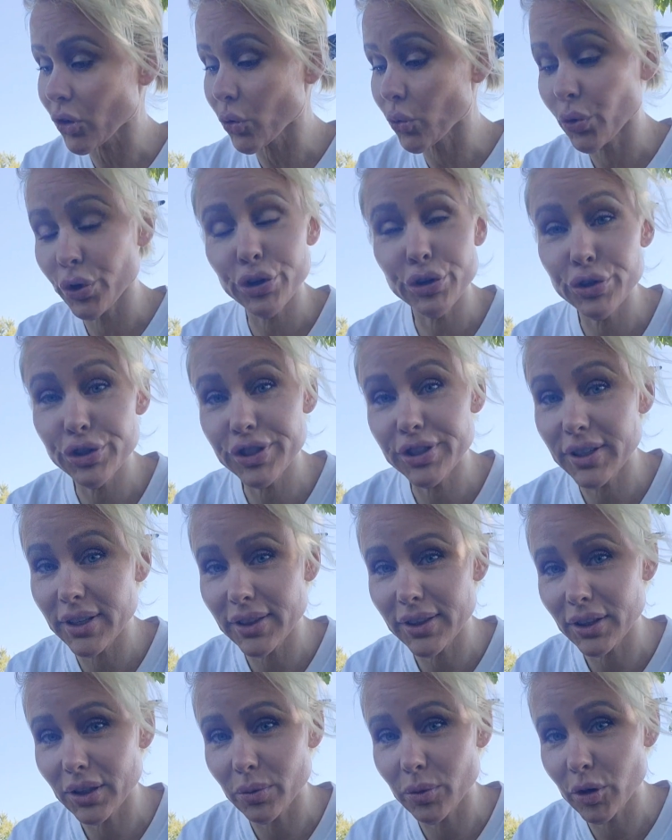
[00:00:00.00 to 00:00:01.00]
Or you just
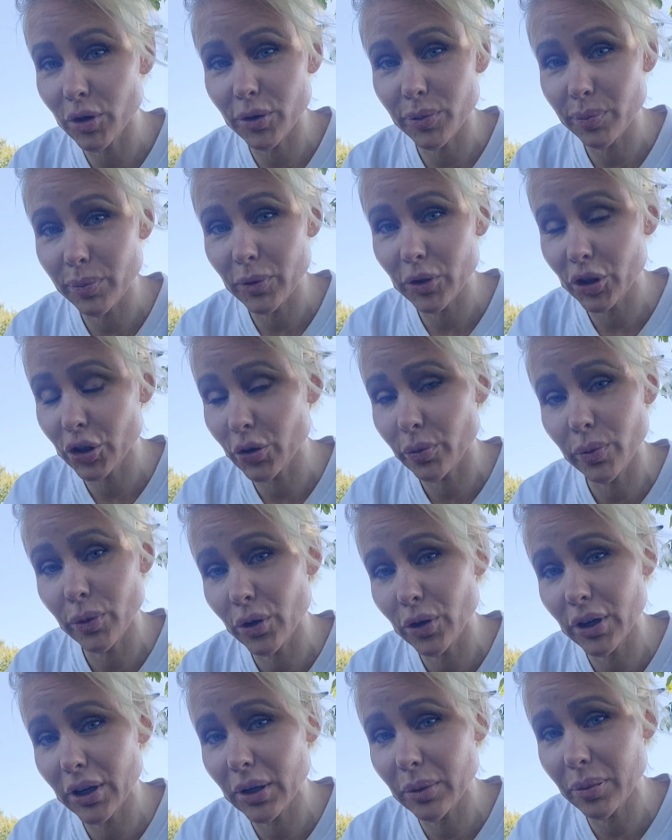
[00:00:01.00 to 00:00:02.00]
get the
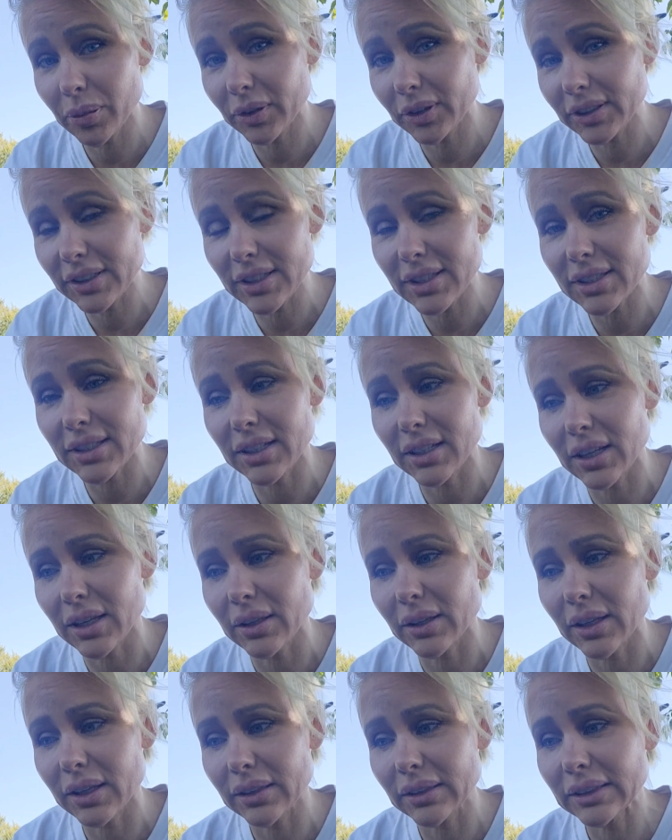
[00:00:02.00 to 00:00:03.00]
community policing
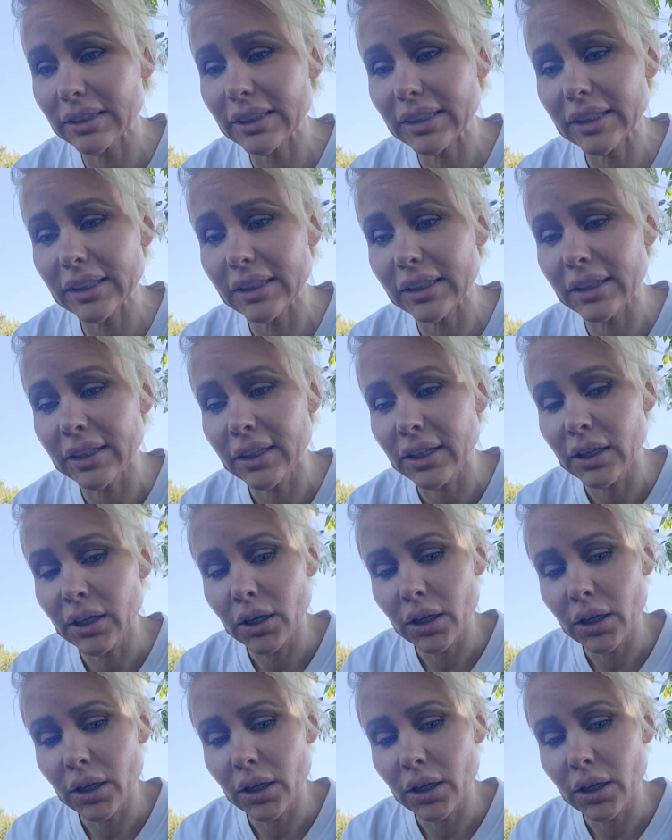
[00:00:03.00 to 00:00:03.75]
and lead